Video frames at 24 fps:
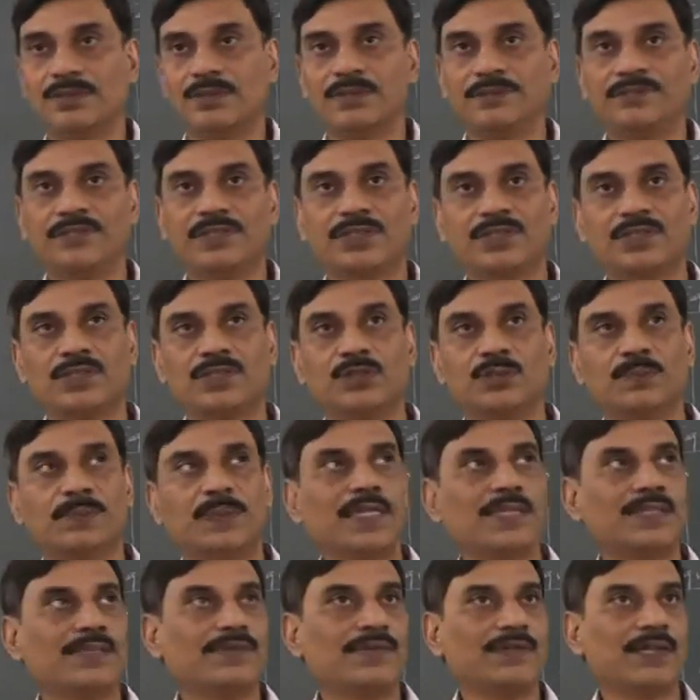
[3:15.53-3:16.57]
First you break
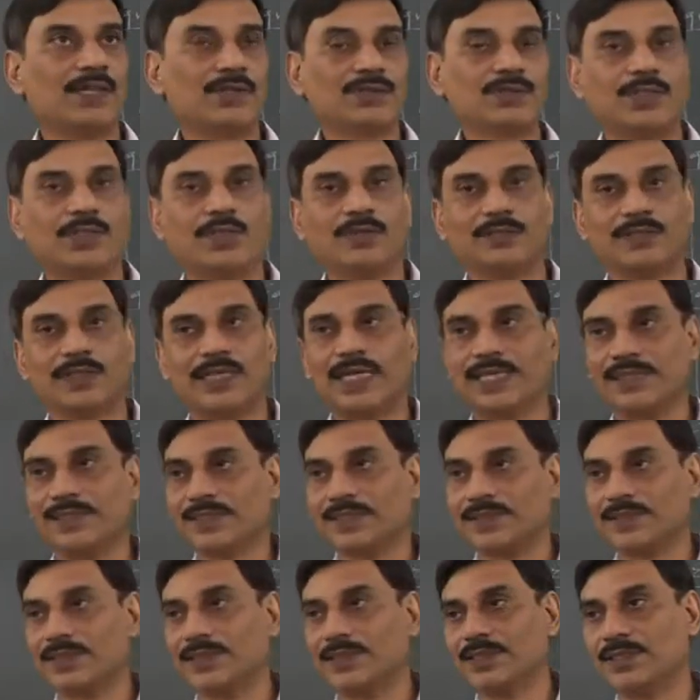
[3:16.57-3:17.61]
the velocity along the
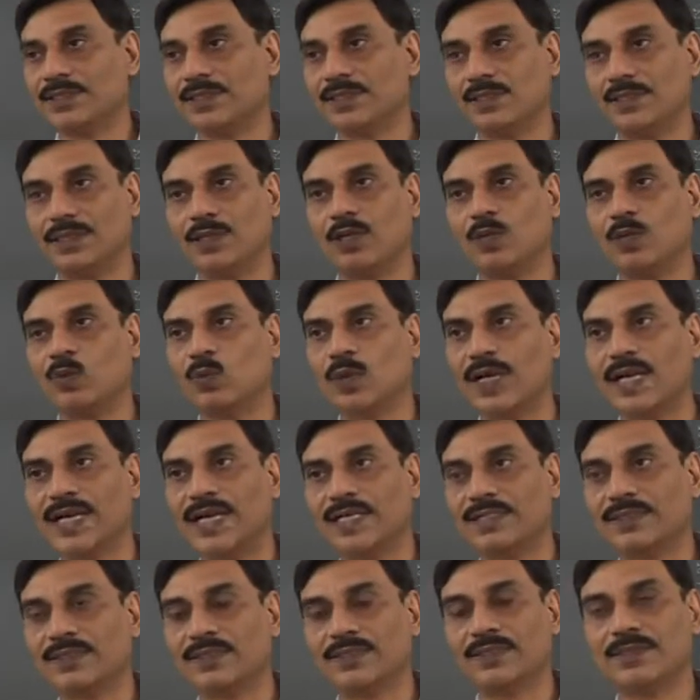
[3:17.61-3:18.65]
x-axis, along
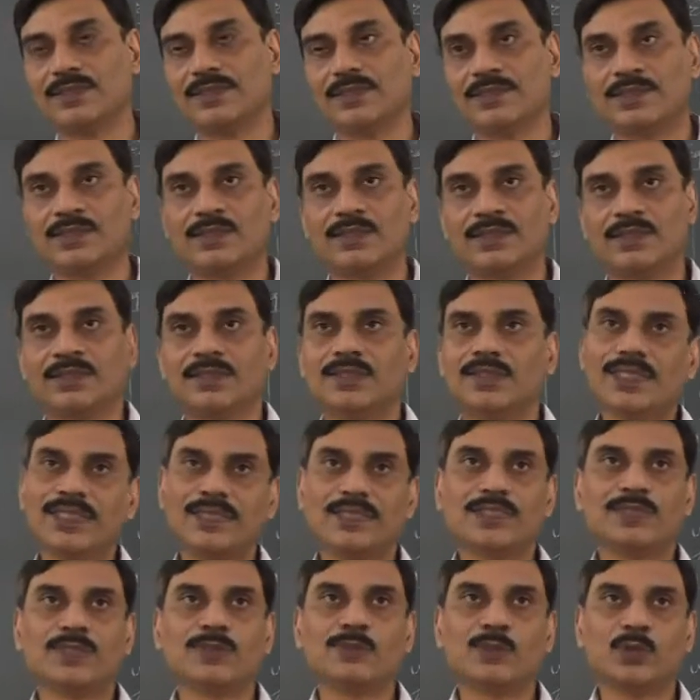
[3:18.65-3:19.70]
y-axis. Then
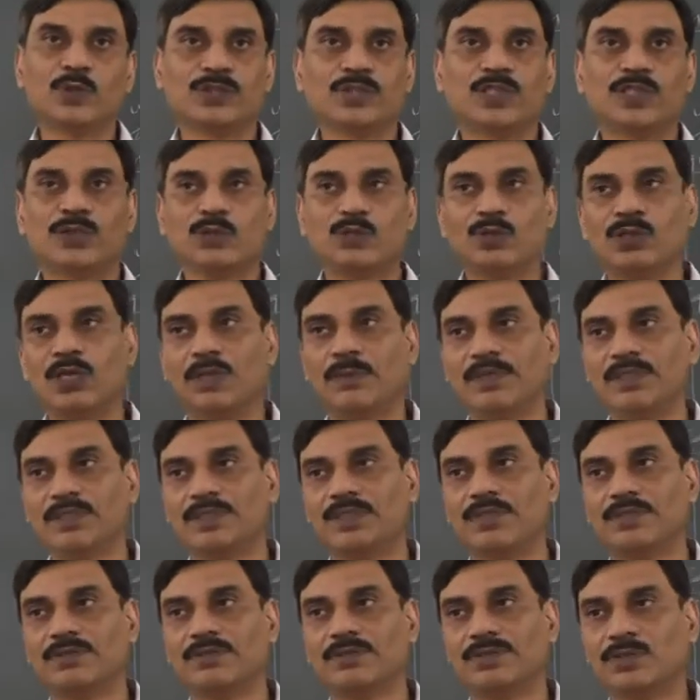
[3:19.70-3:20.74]
this is motion in 2
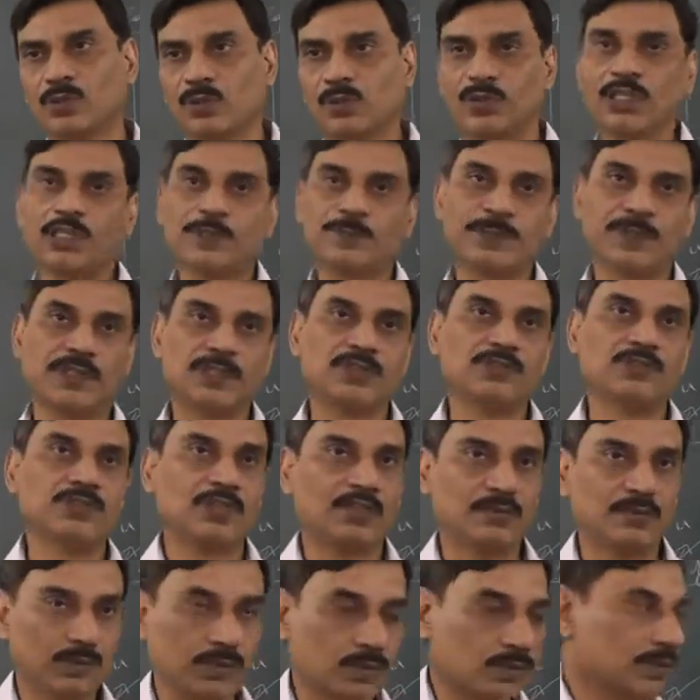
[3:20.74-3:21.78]
dimensions. Crudely speaking, you
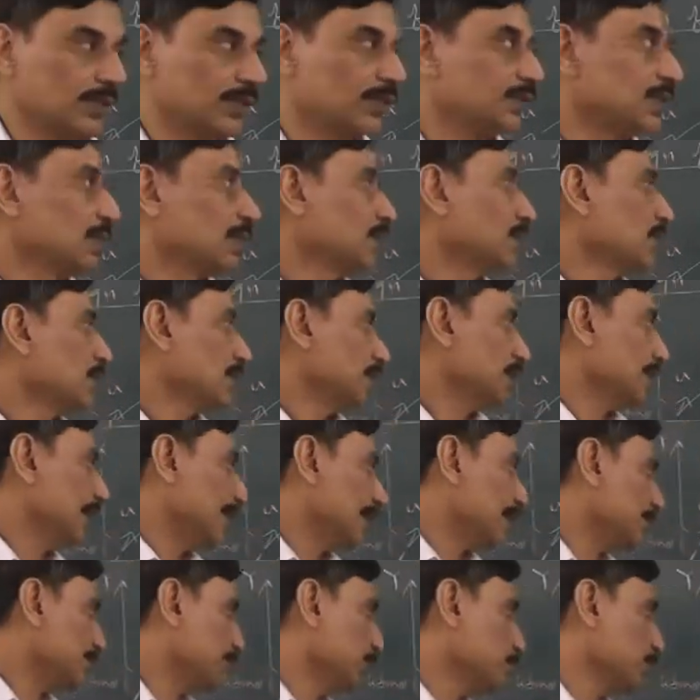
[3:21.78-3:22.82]
have broken, that
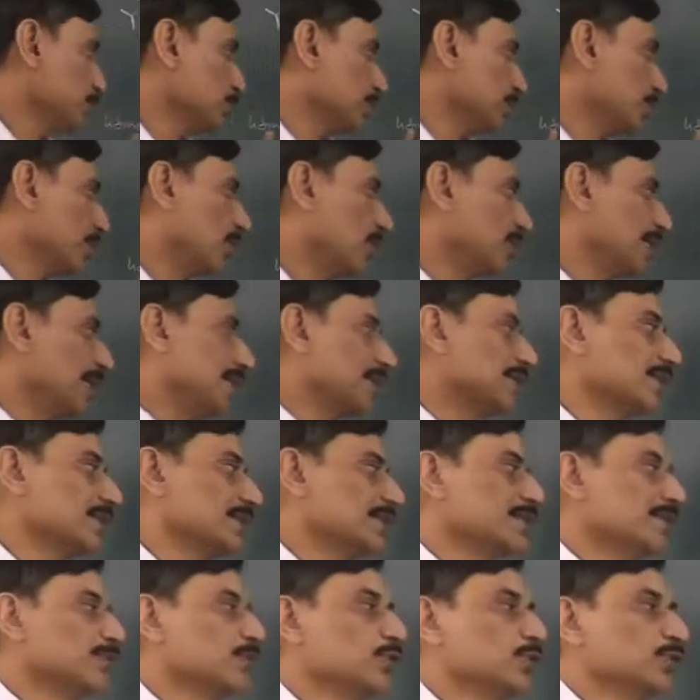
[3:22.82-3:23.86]
is motion along x-axis
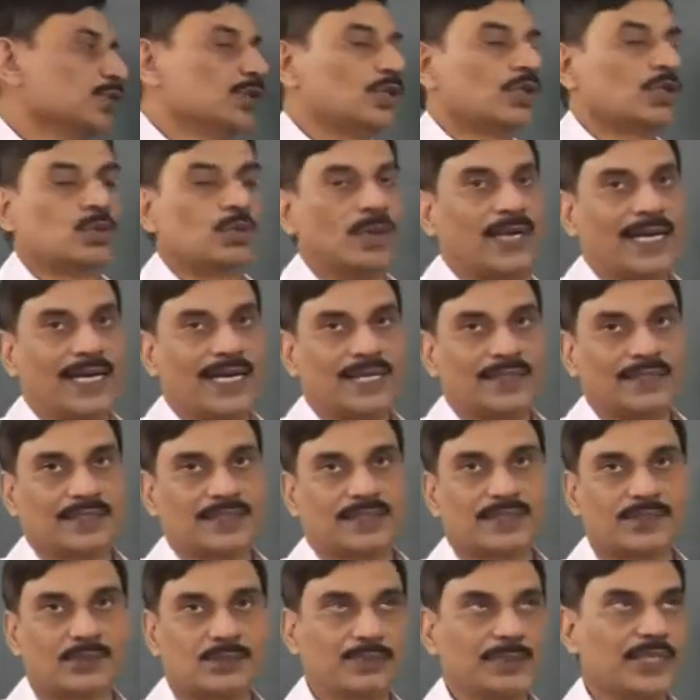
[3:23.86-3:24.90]
and motion along y-axis
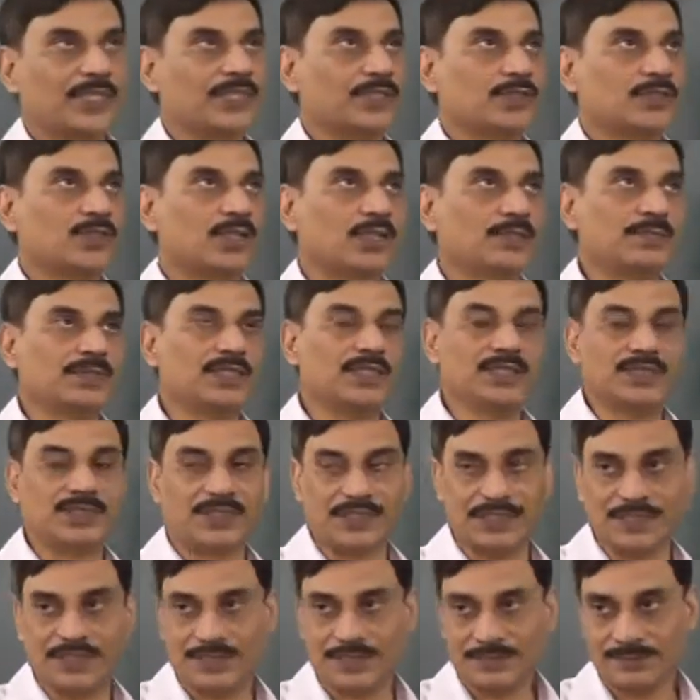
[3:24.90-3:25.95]
to make the job
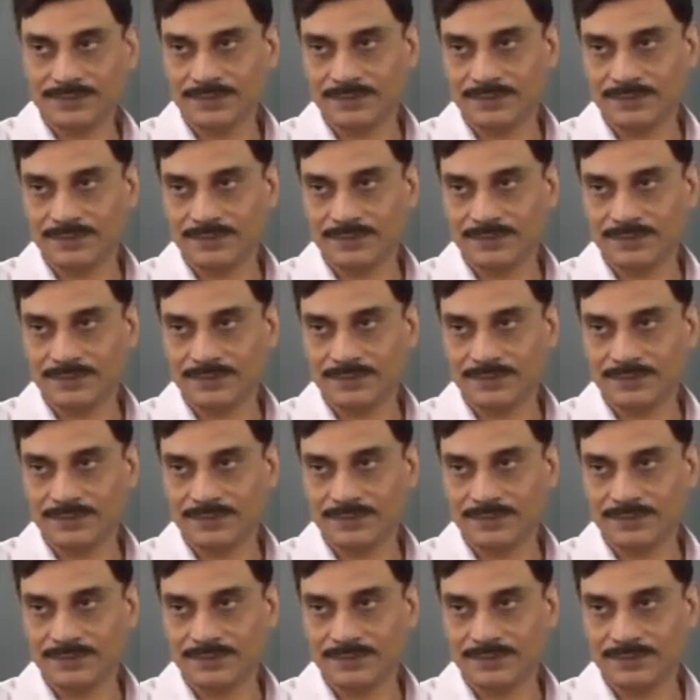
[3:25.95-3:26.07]
easier.